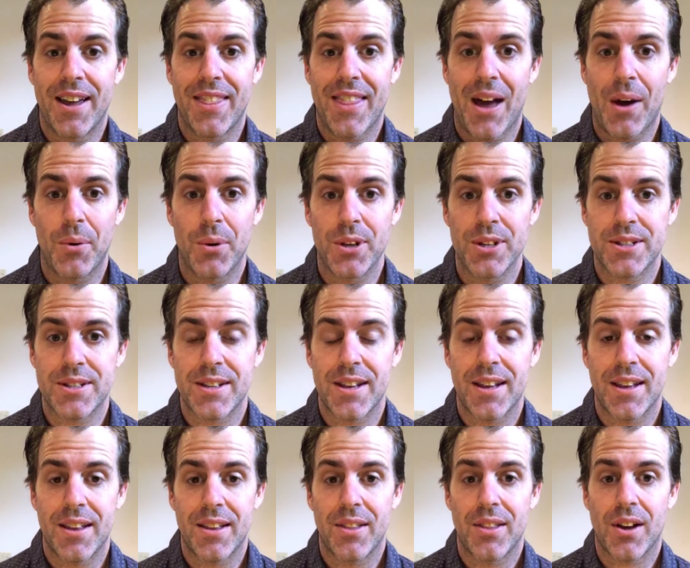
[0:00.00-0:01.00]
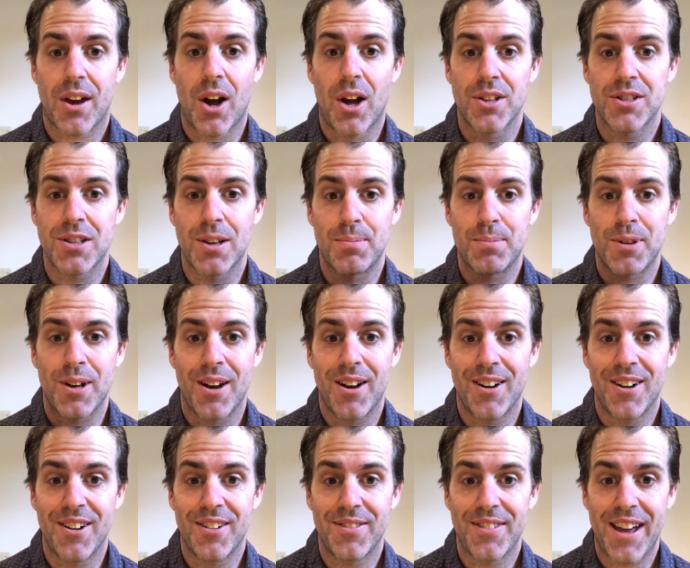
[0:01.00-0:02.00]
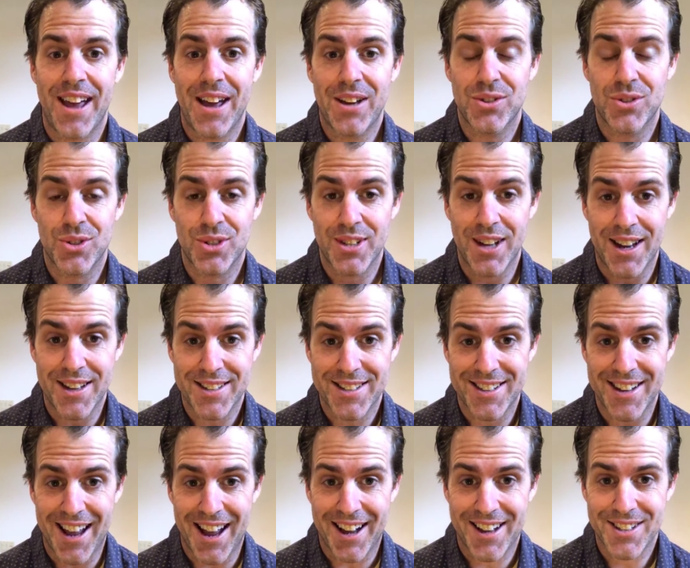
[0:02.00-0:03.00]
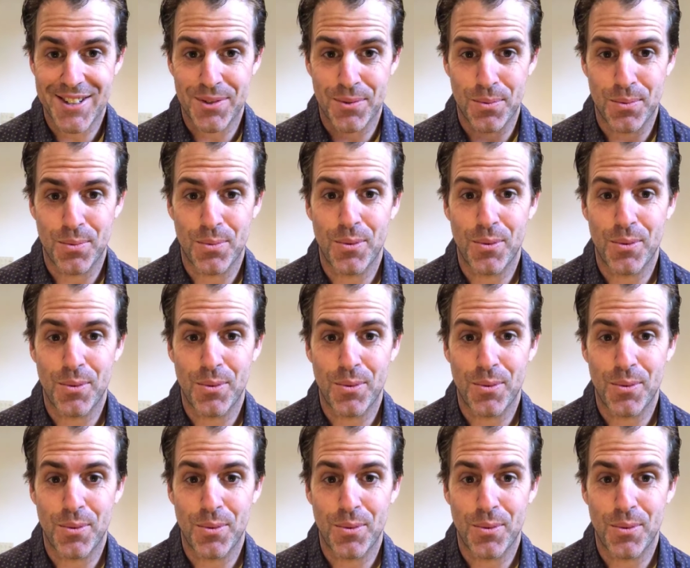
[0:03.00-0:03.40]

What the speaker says: And that was the concept of exercise snacks.